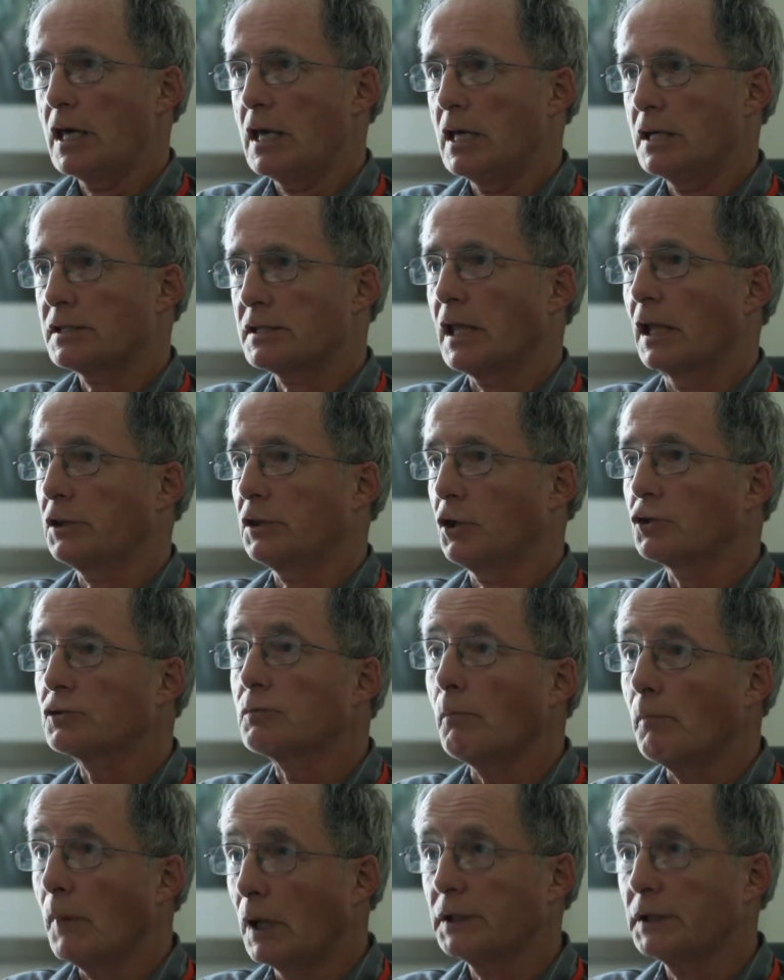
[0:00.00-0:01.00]
is that
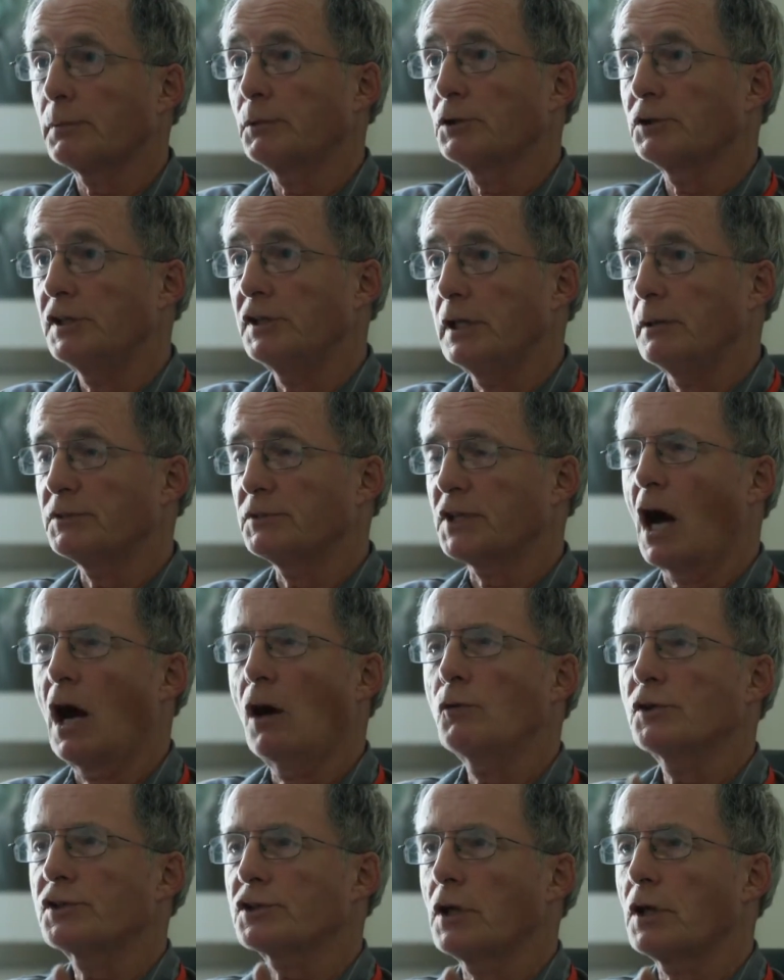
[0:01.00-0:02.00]
there's multiple teams.
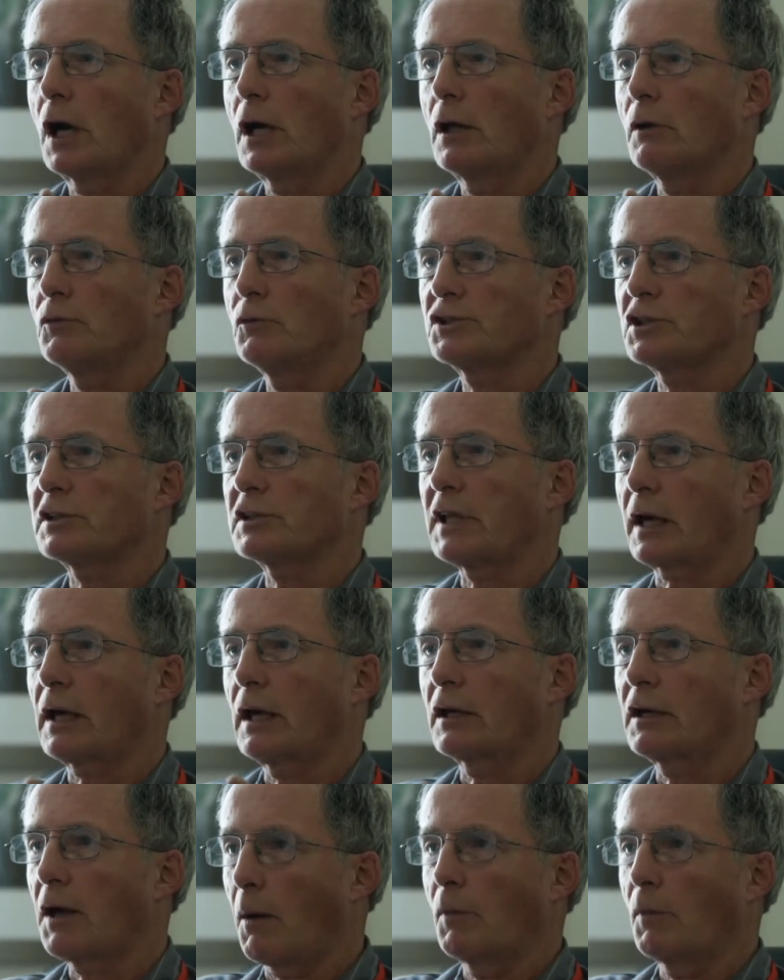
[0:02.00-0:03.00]
I always thought it was just like
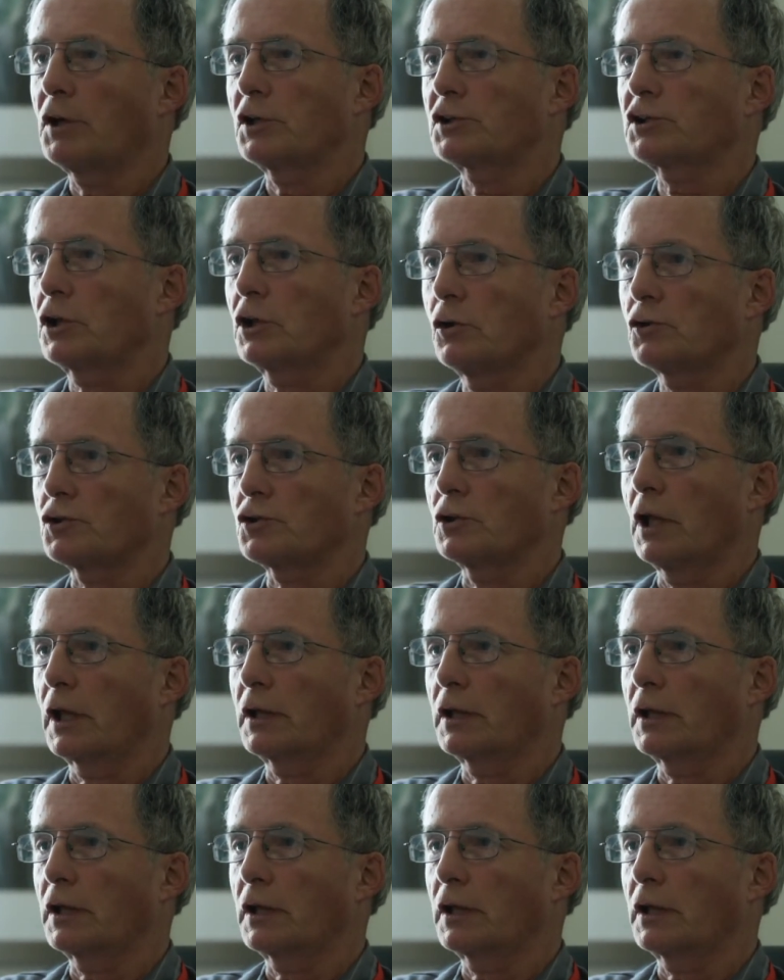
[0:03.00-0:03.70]
a government disclosure,